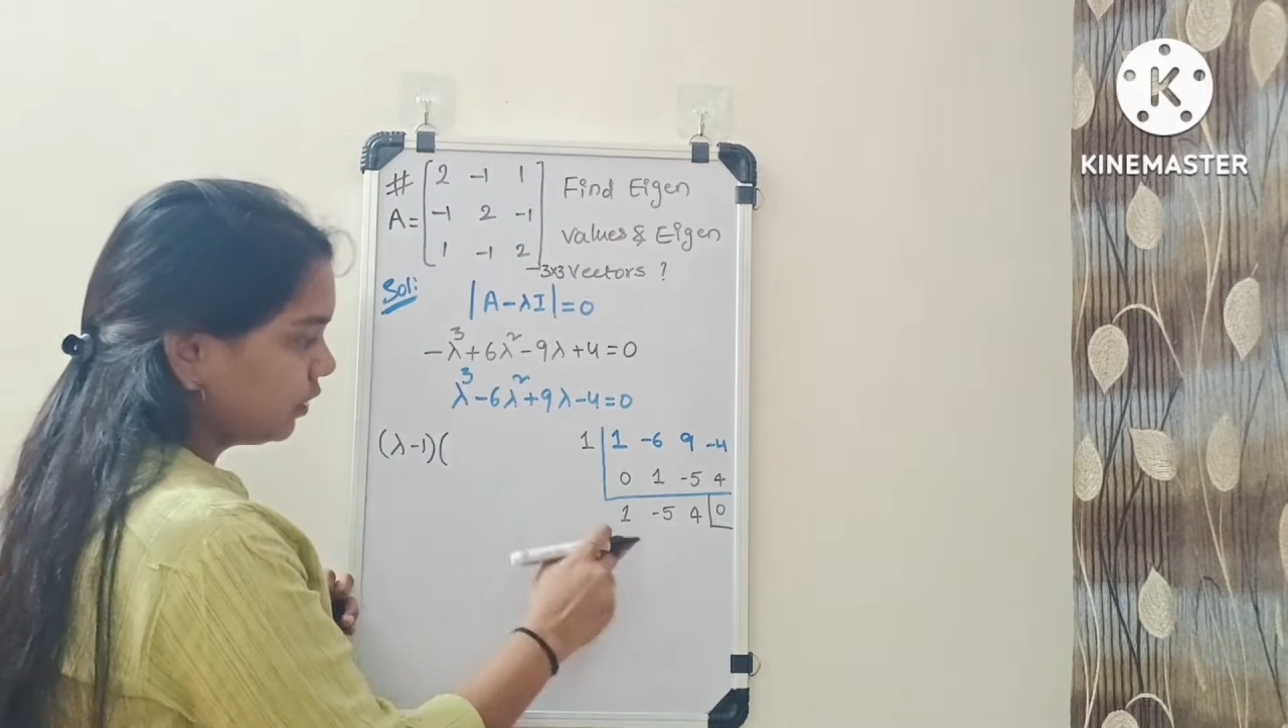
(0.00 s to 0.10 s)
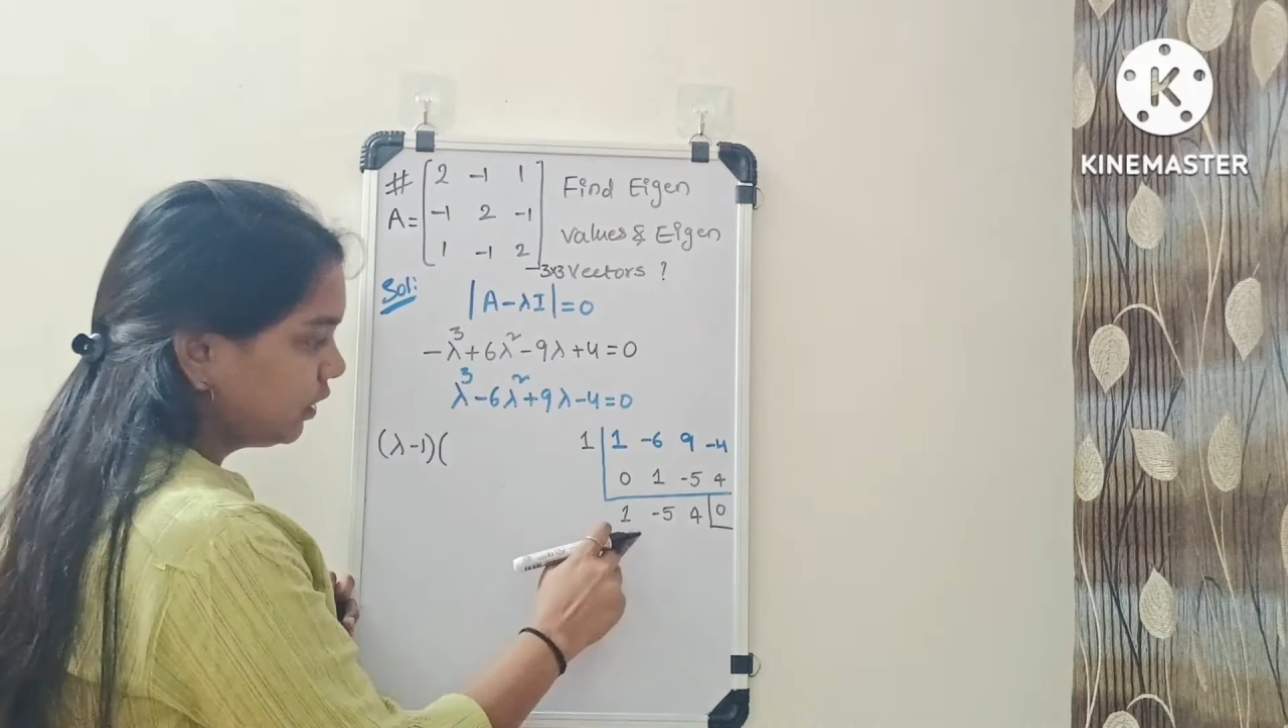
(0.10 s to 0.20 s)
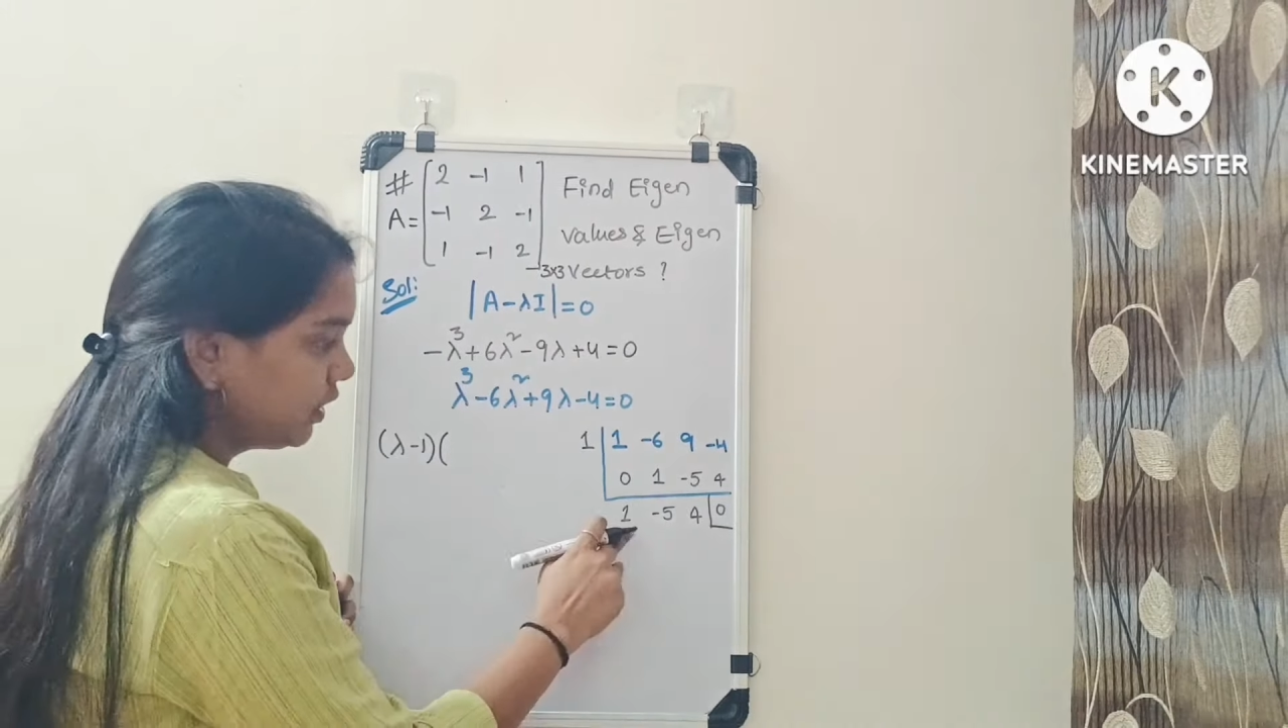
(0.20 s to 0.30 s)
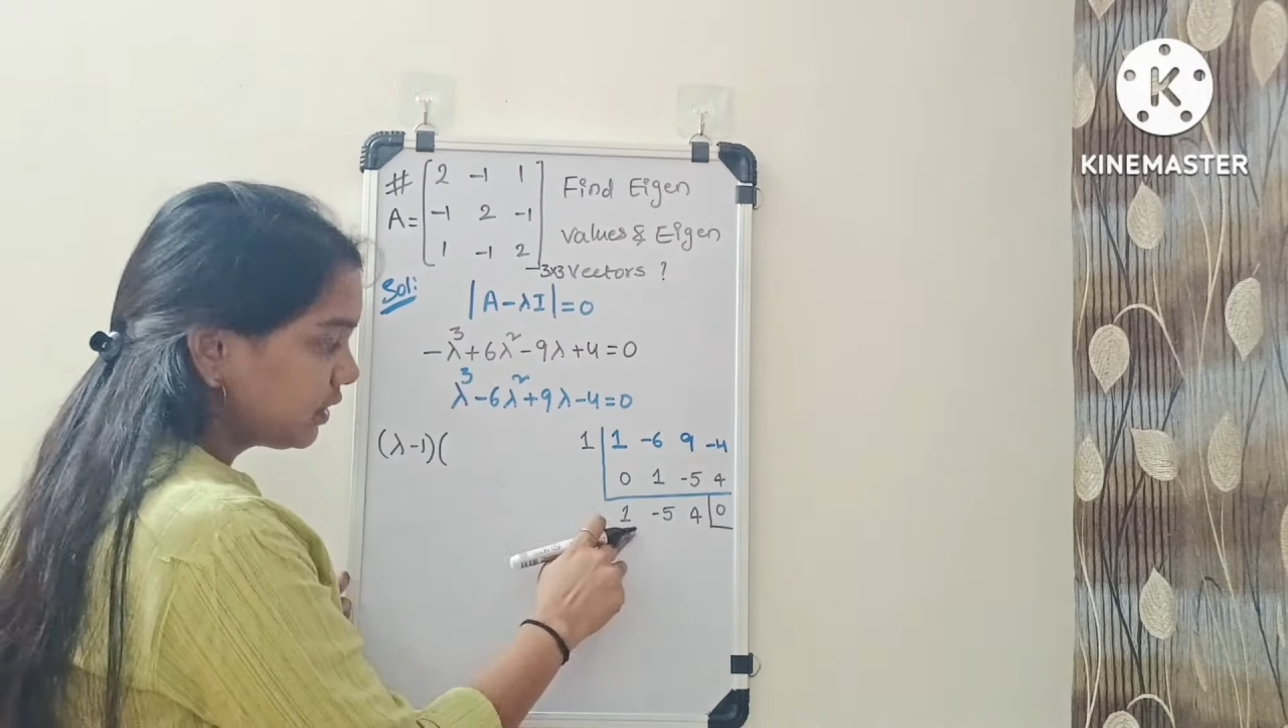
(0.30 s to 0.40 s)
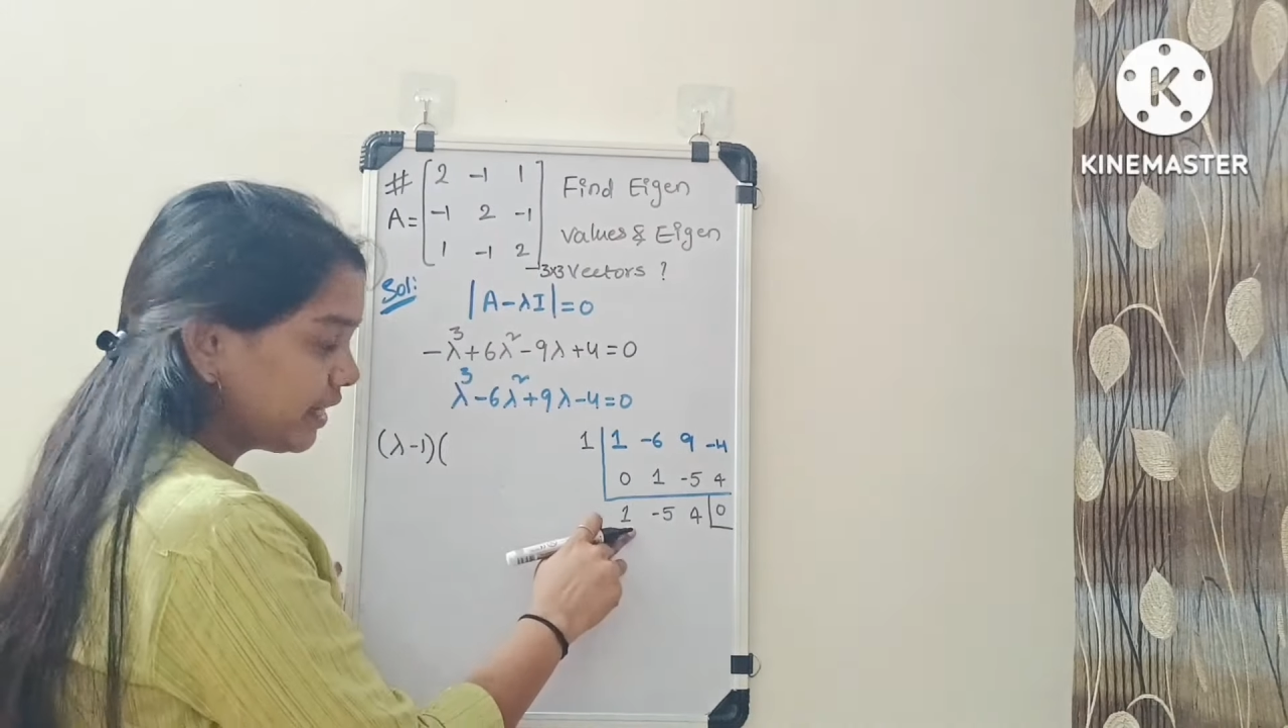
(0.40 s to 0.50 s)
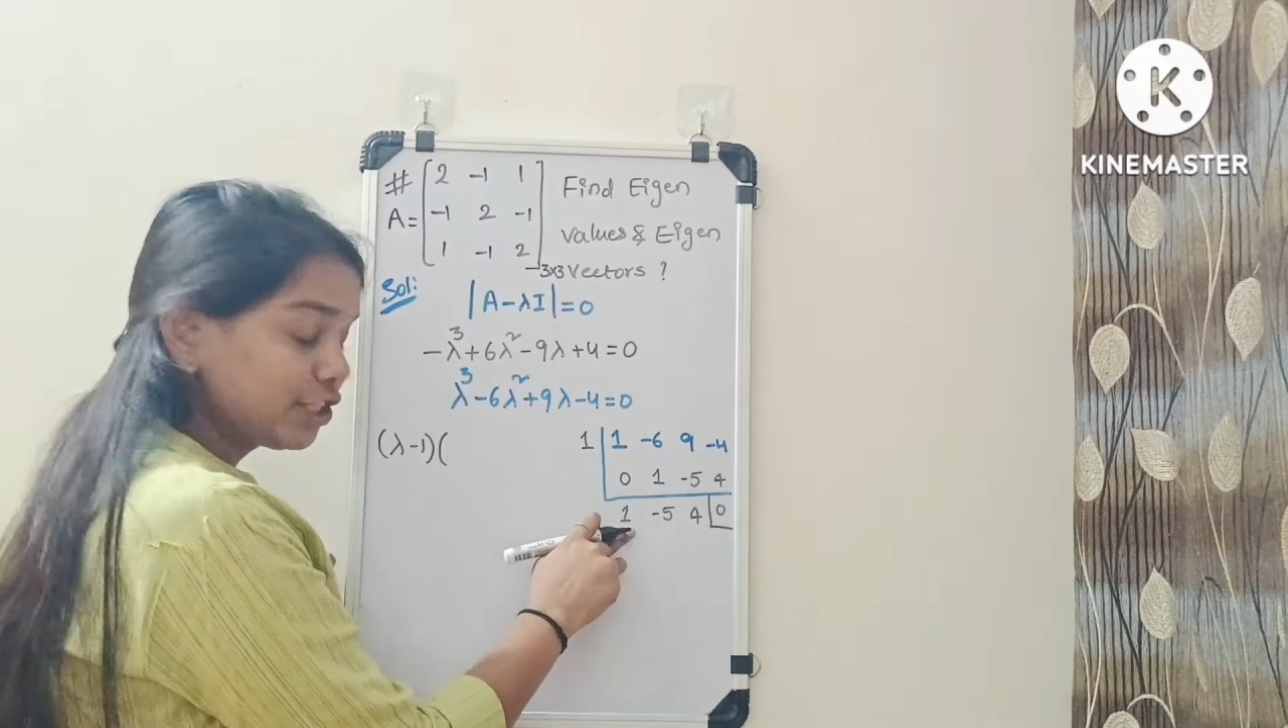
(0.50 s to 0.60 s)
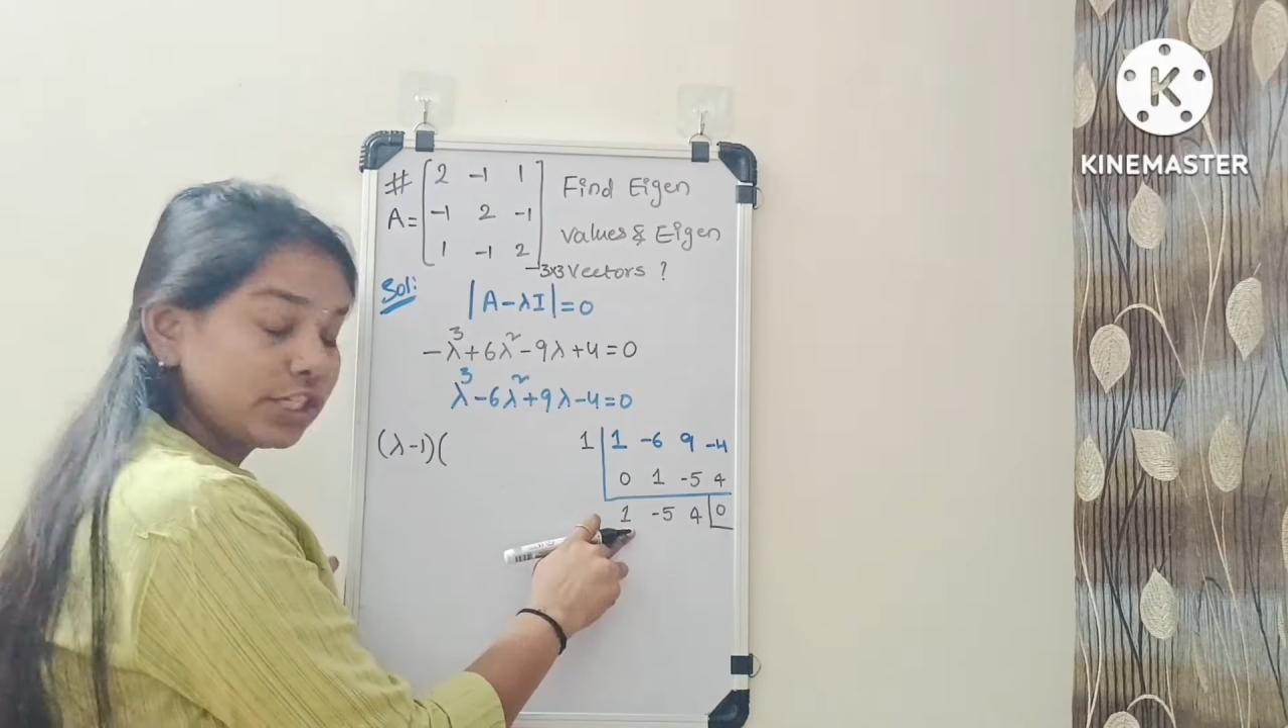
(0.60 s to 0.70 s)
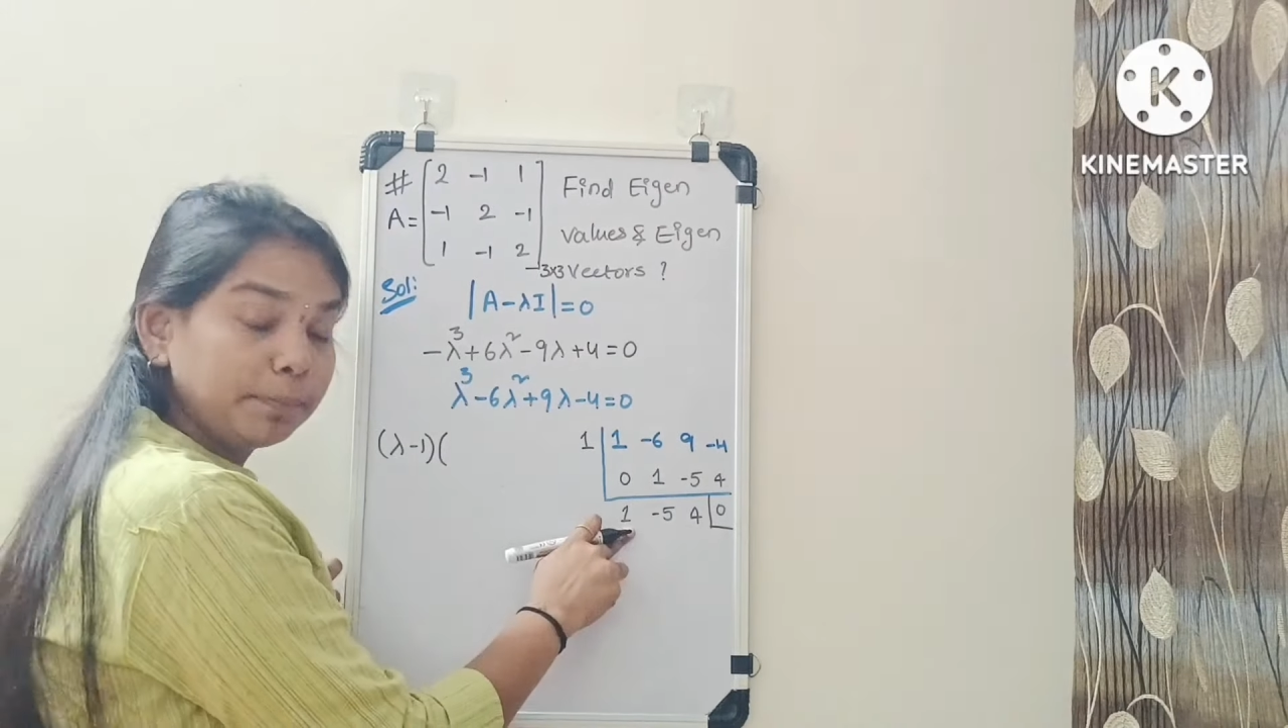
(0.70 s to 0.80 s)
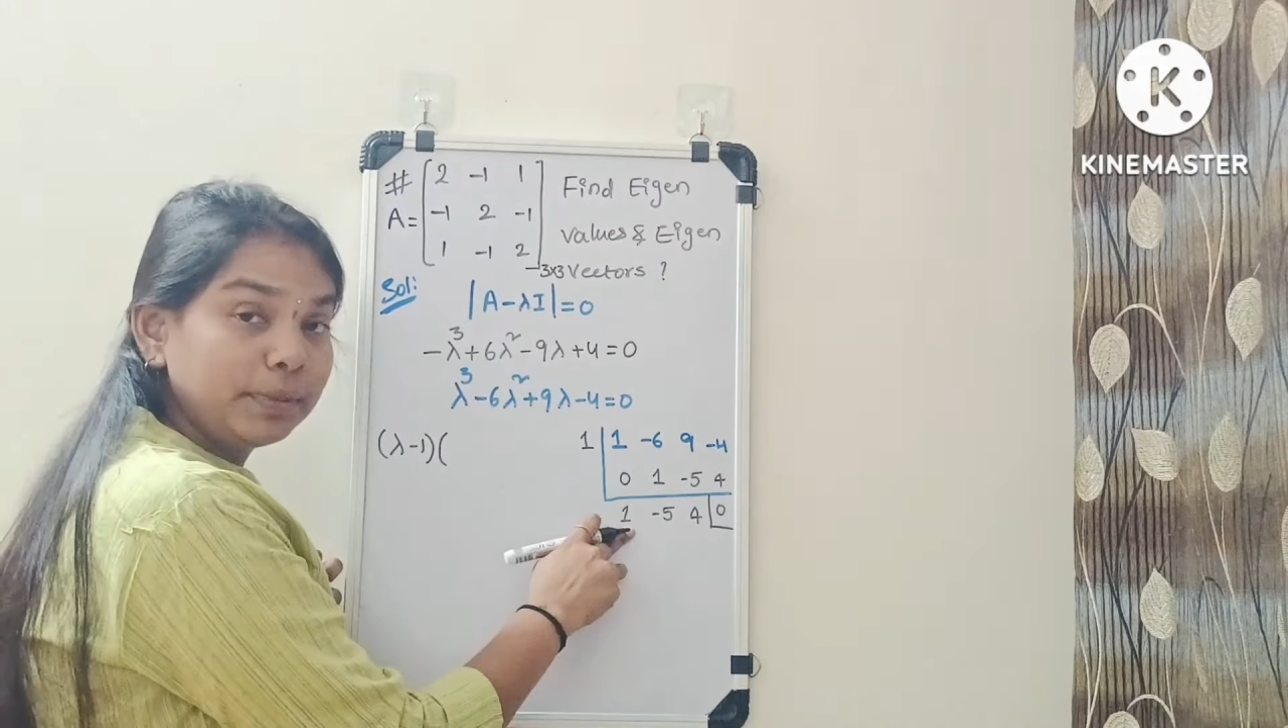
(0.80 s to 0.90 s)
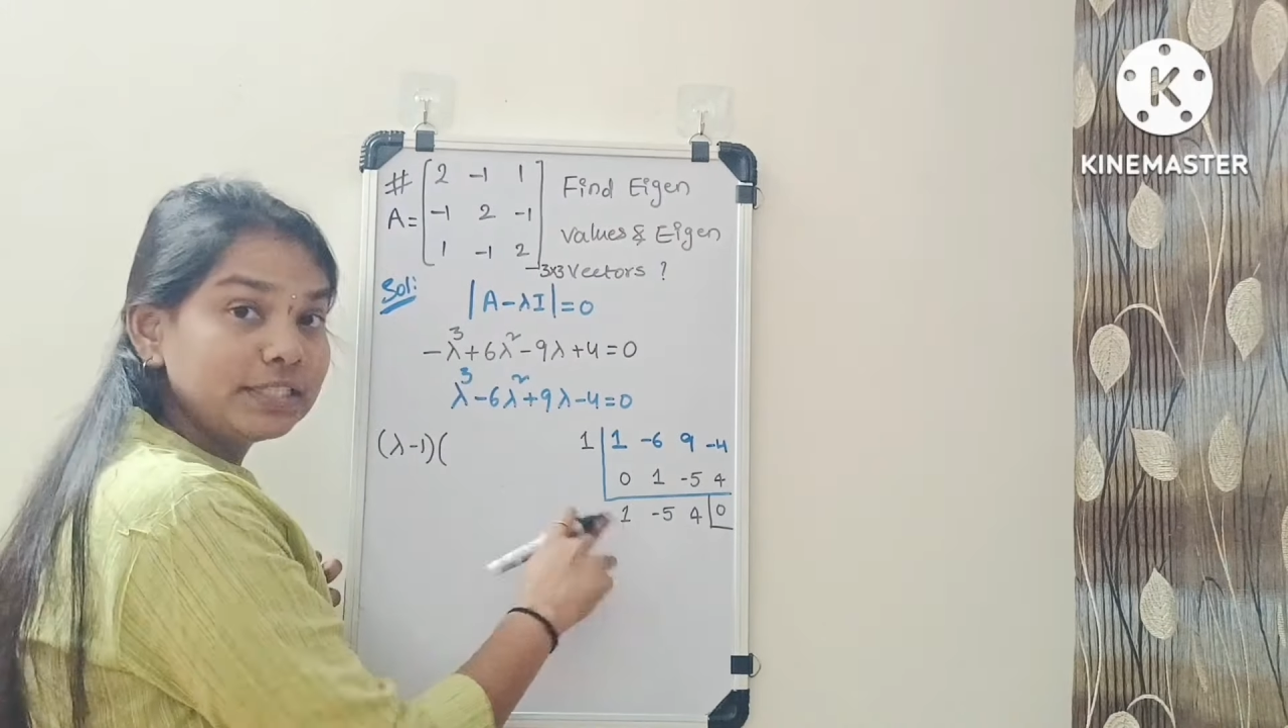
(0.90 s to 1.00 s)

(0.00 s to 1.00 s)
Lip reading: This next step